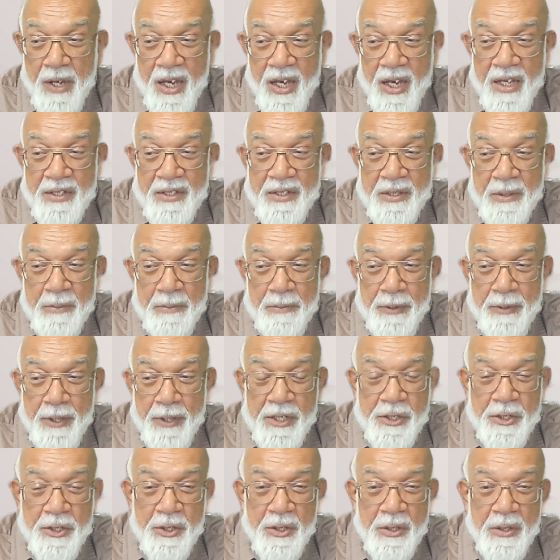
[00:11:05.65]
past
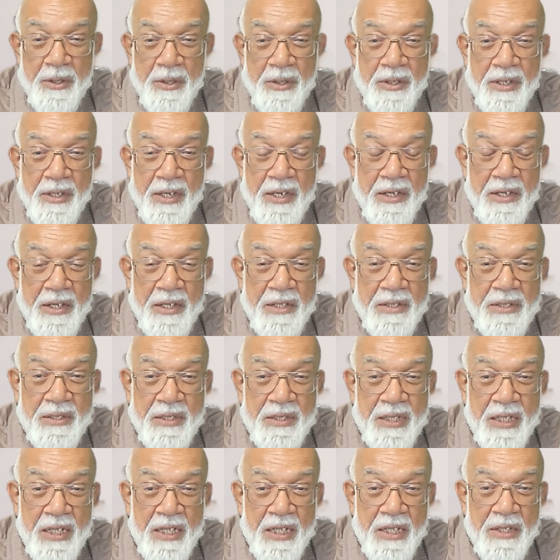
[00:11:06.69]
impression,
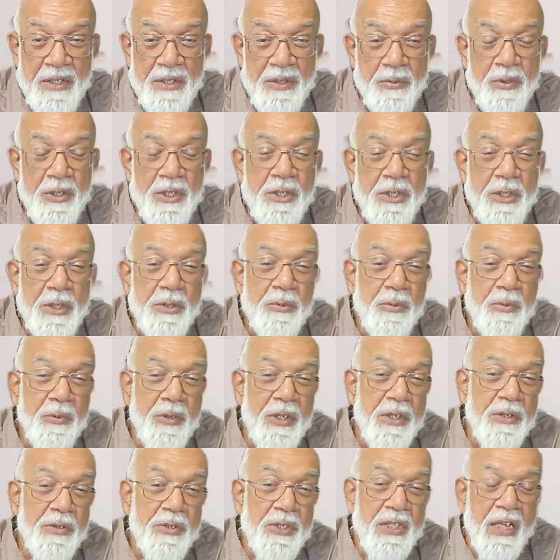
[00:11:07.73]
tendencies, which is
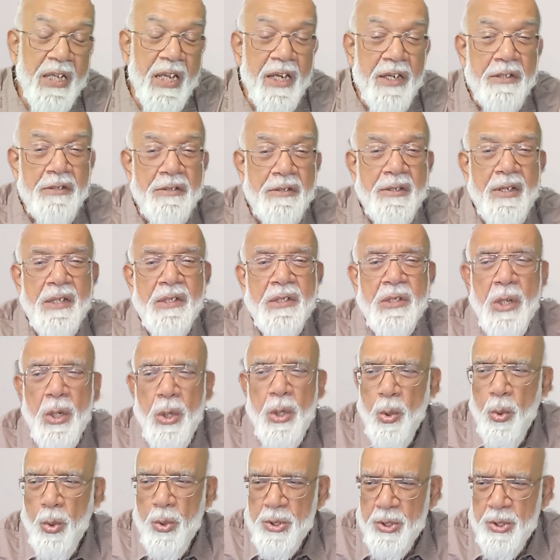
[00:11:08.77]
we say it's, it's a
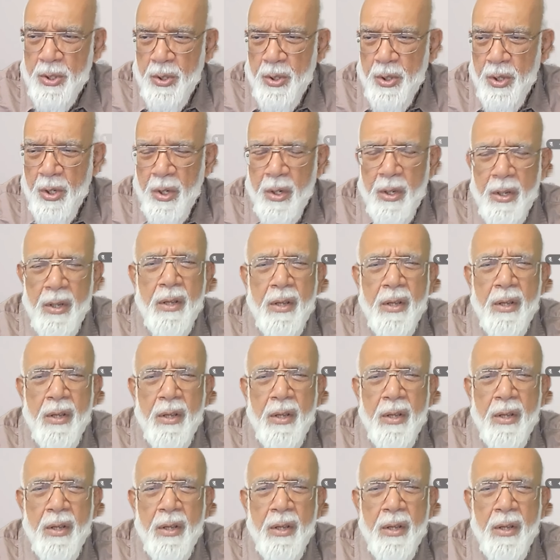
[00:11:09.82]
notion.